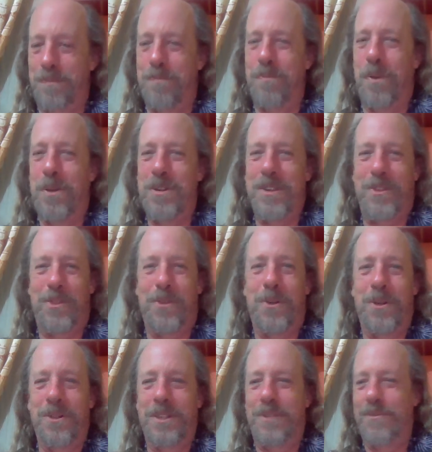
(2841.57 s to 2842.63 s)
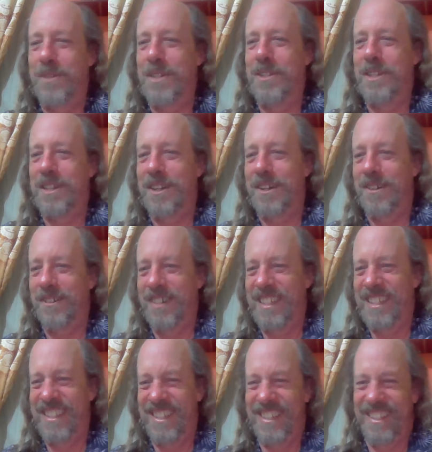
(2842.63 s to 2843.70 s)
pretty thrilling video.
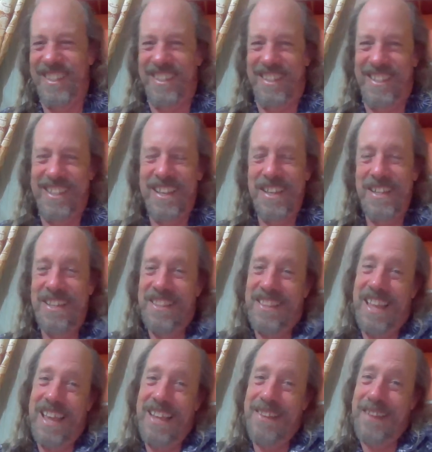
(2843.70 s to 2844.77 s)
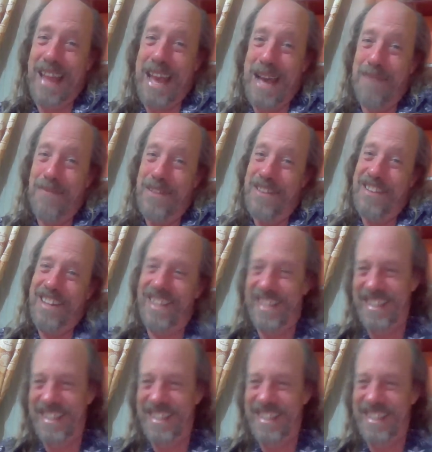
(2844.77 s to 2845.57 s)
Things happen.